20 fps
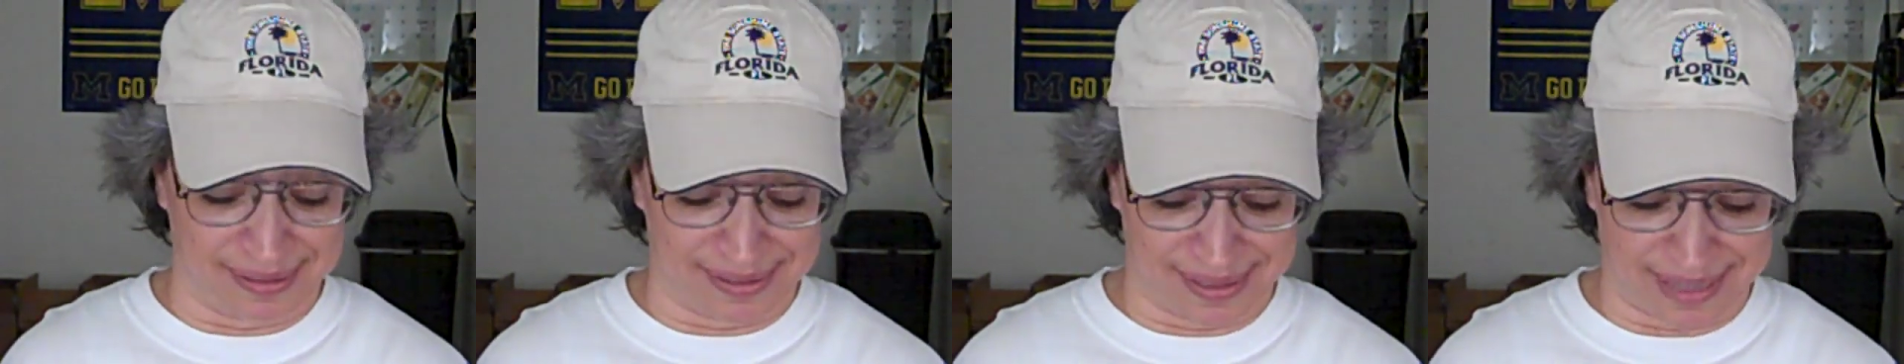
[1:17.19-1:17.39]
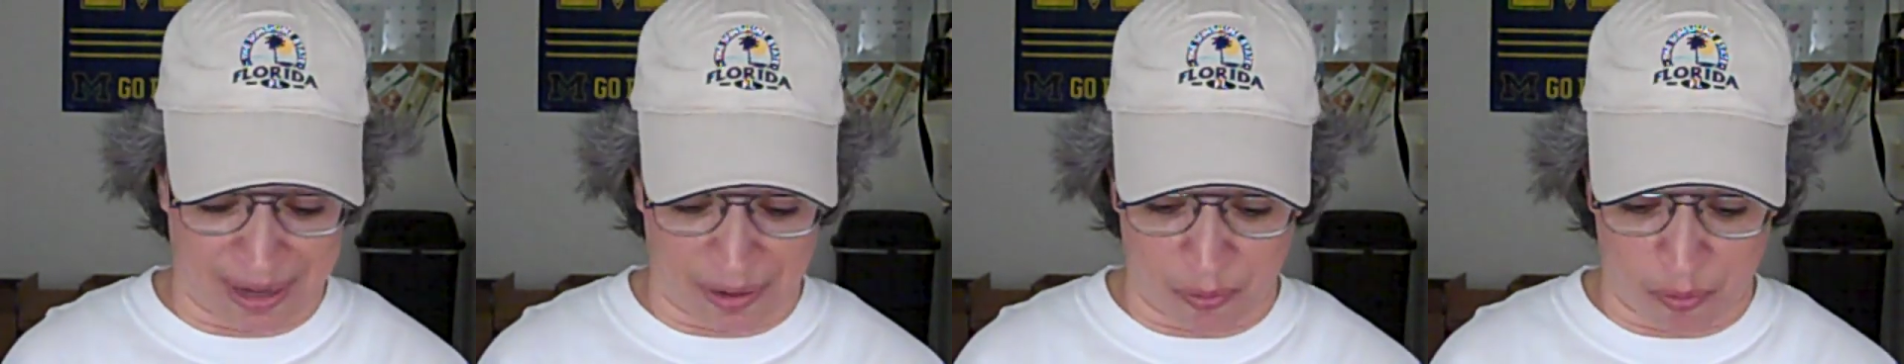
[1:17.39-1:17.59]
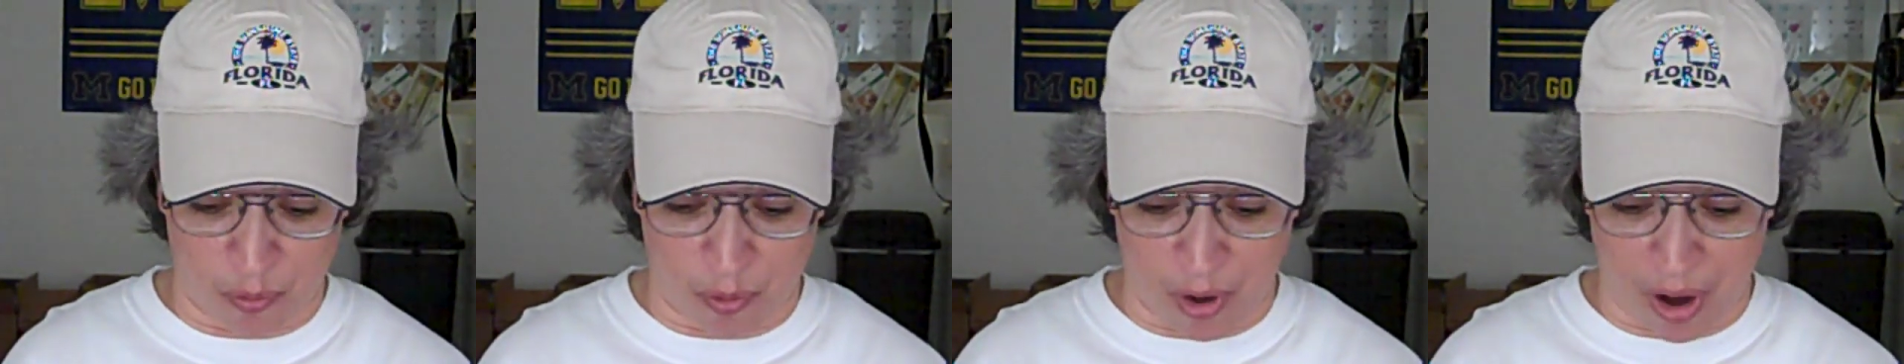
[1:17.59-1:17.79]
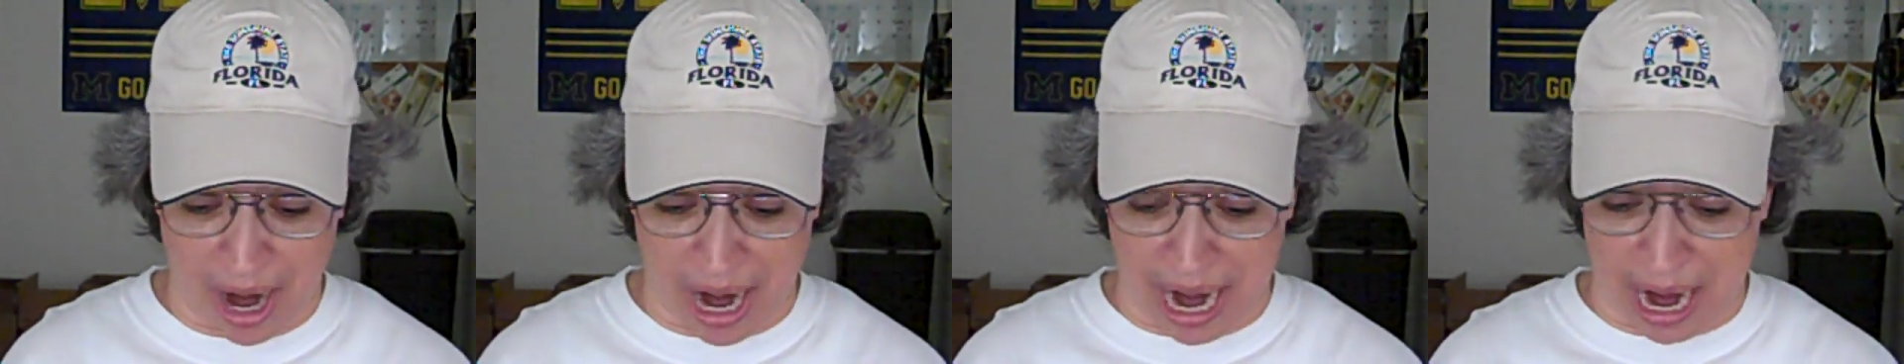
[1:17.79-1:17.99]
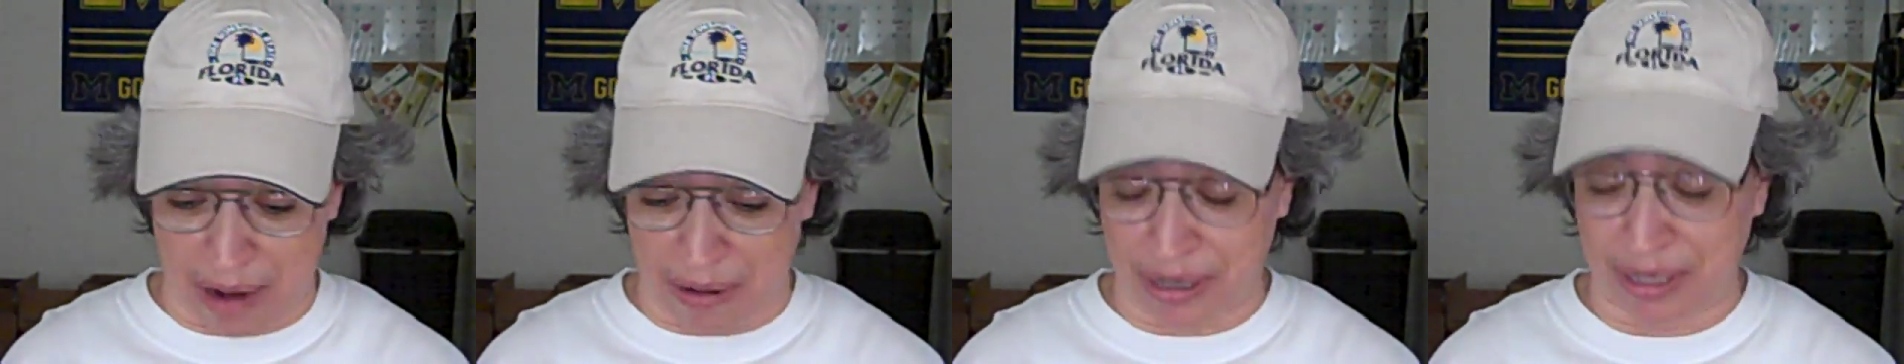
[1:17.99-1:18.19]
I was like,
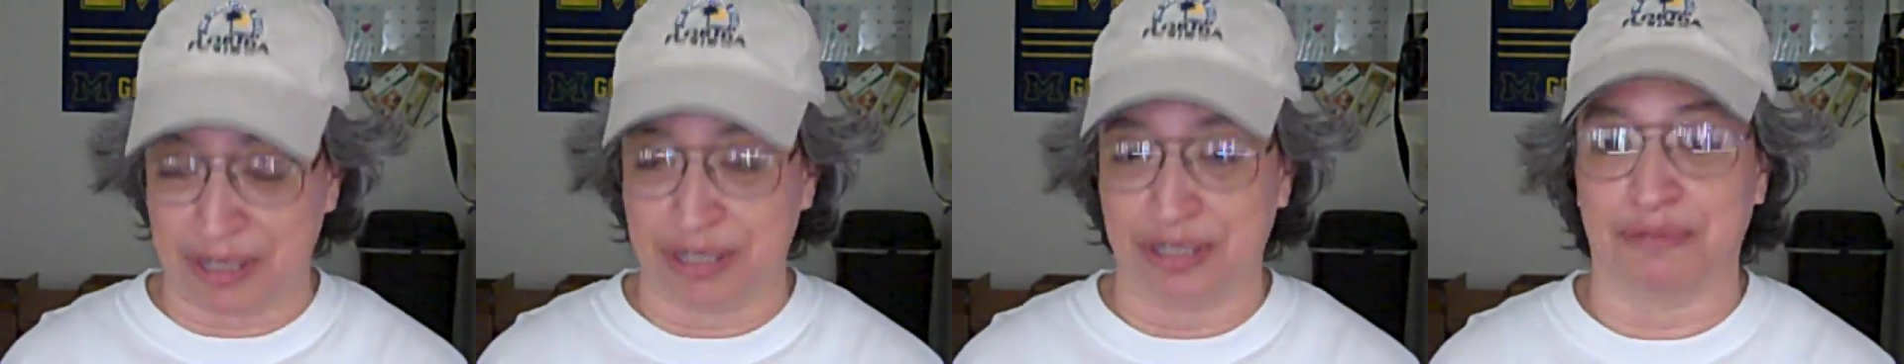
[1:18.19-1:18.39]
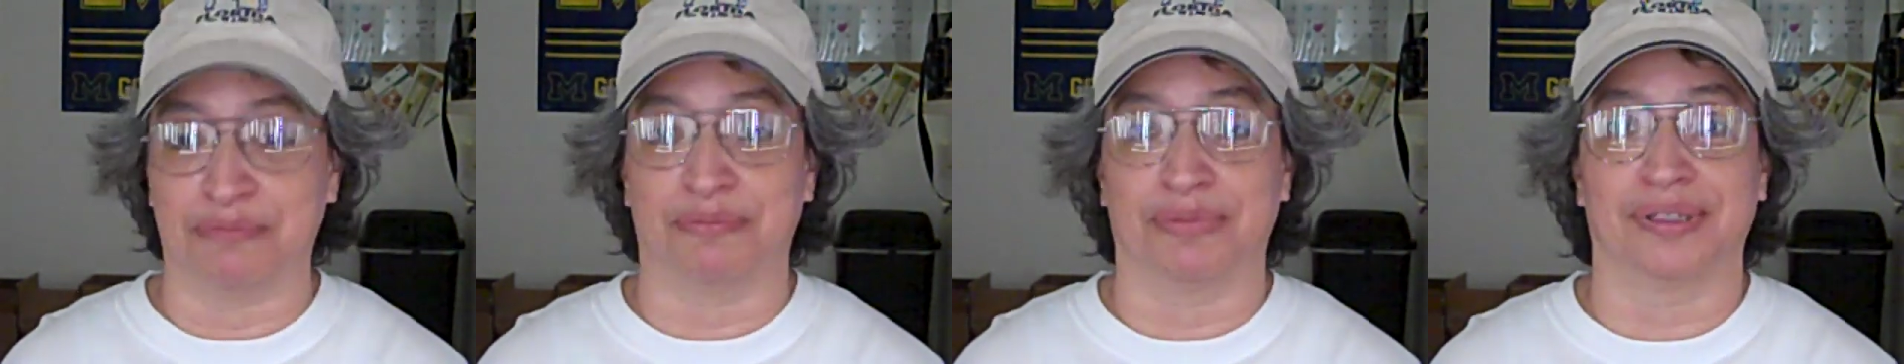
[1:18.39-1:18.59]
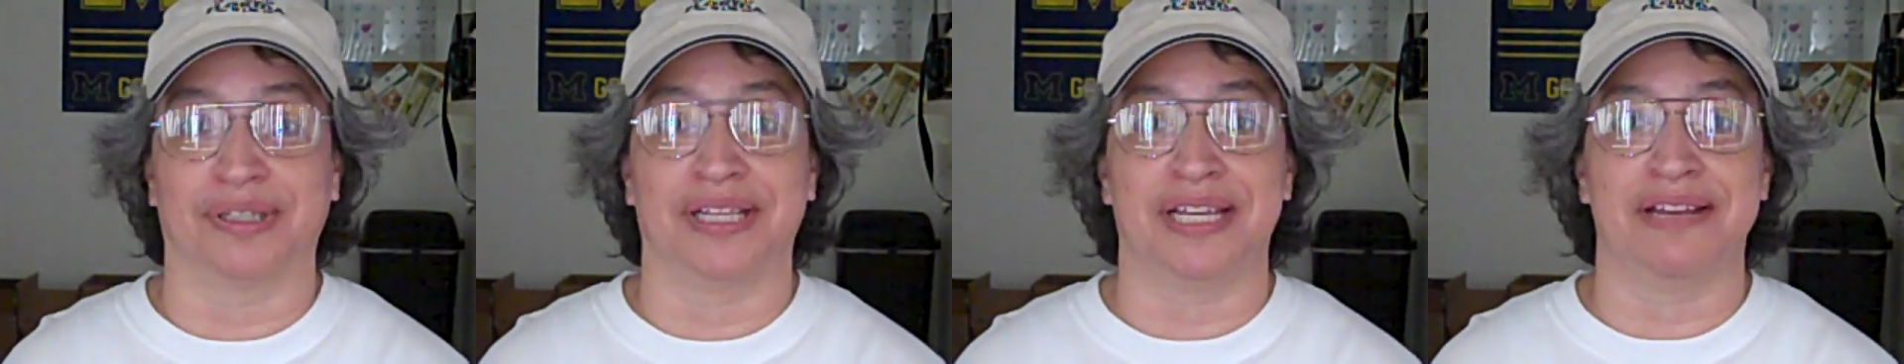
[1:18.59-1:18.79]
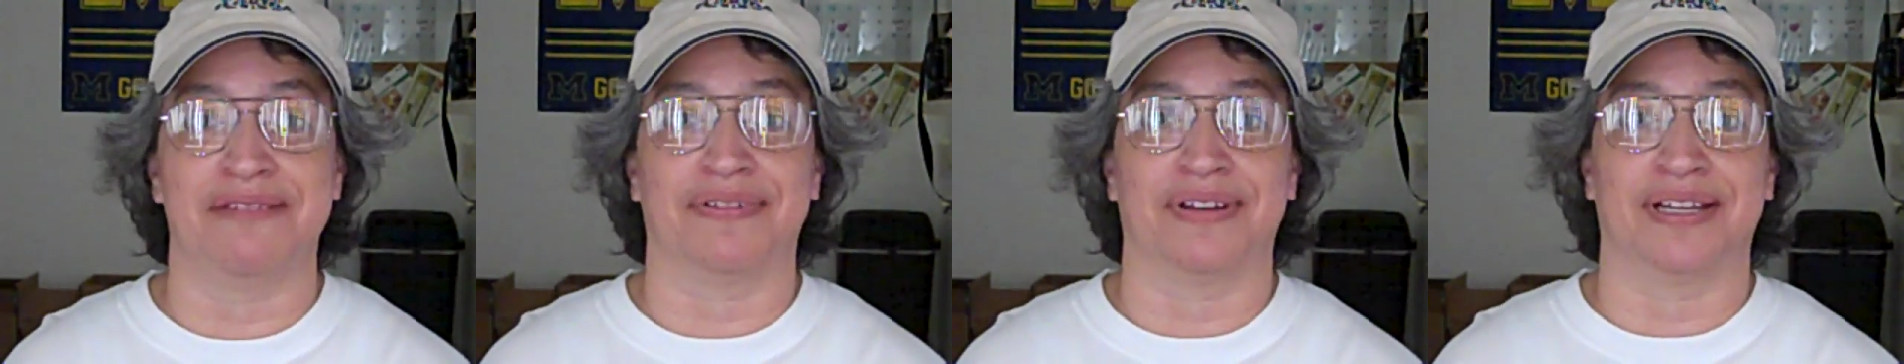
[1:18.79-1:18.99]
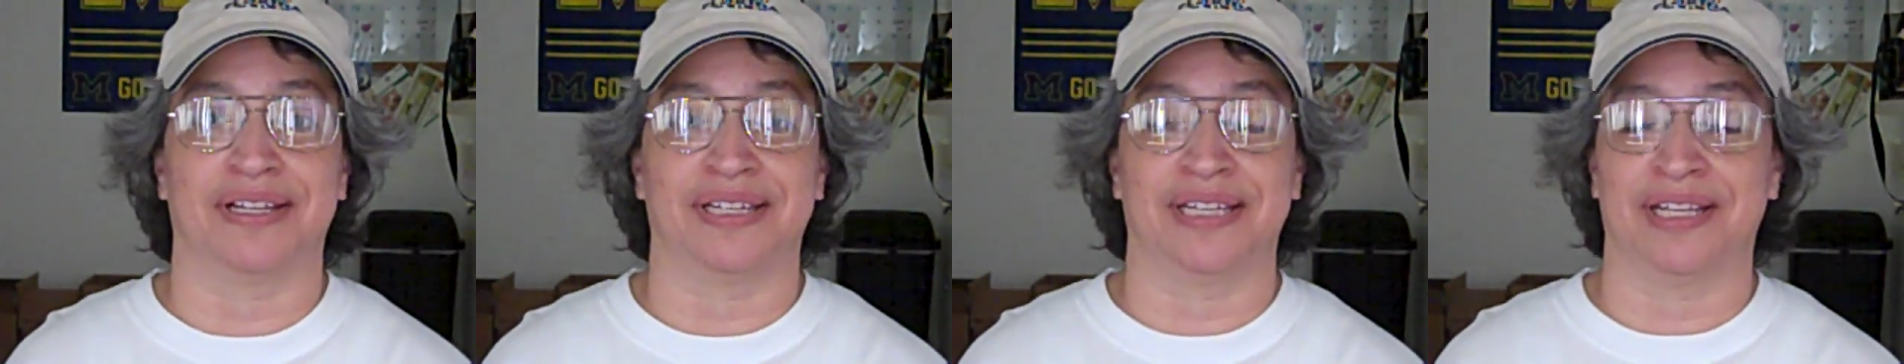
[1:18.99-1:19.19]
wow, I couldn't
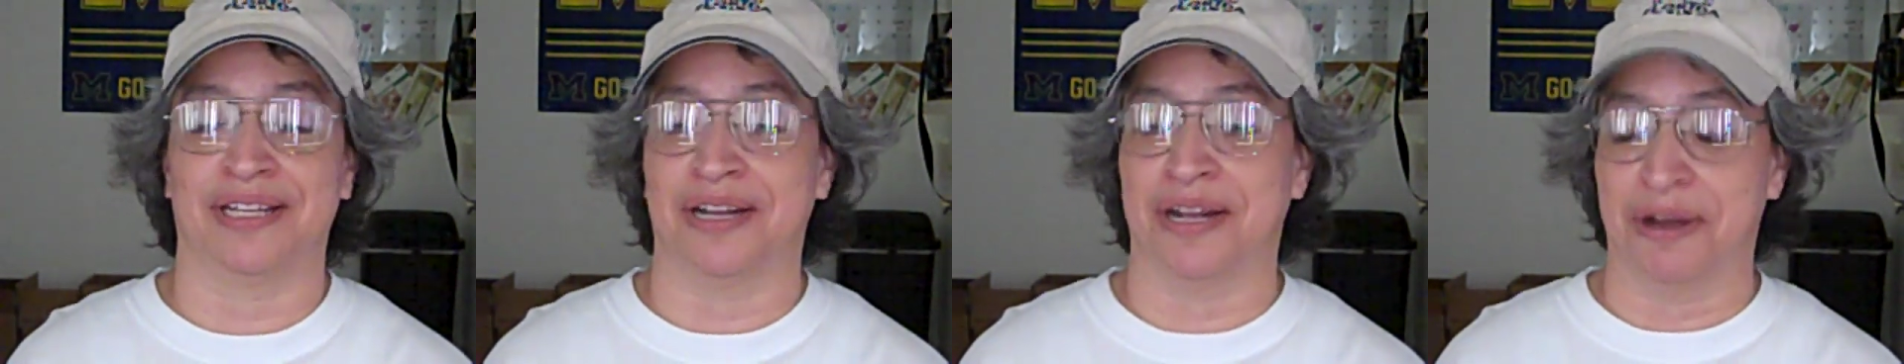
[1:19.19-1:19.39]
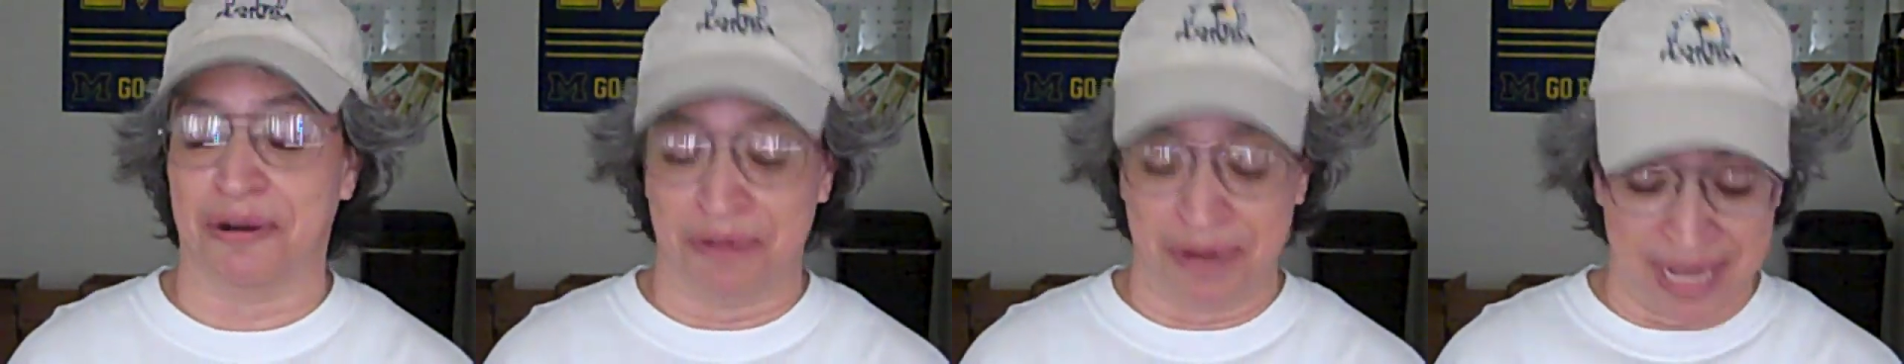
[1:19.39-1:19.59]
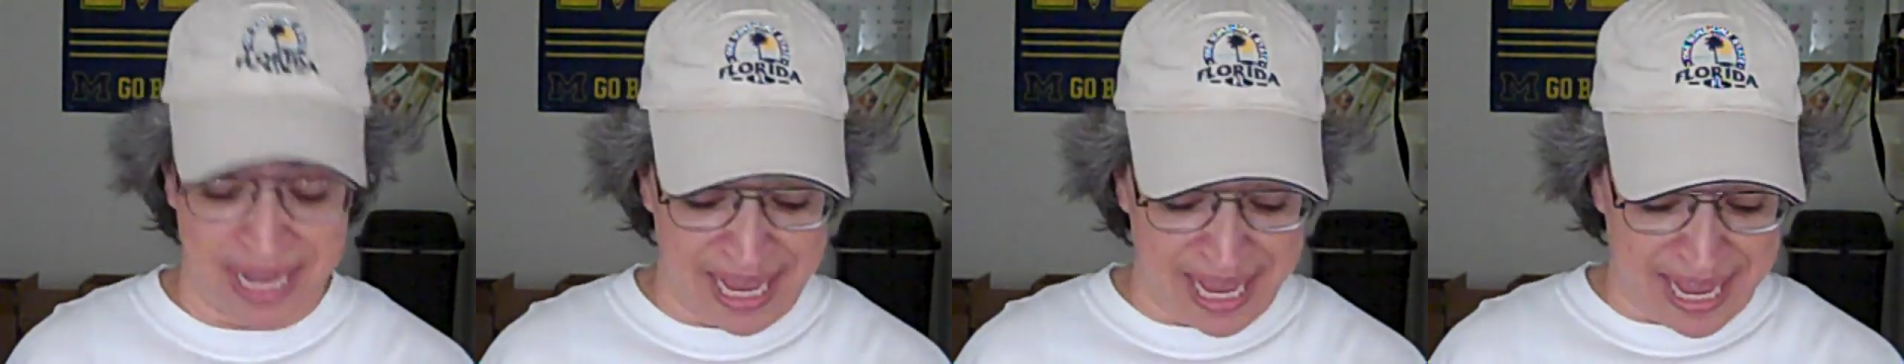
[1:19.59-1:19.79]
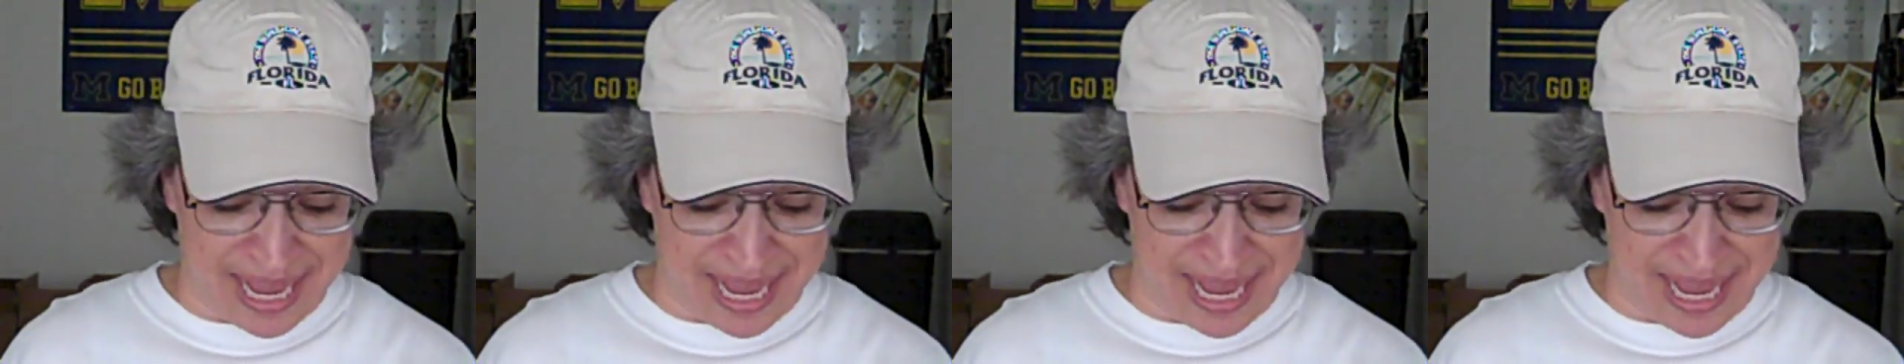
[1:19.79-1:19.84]
believe it, you know.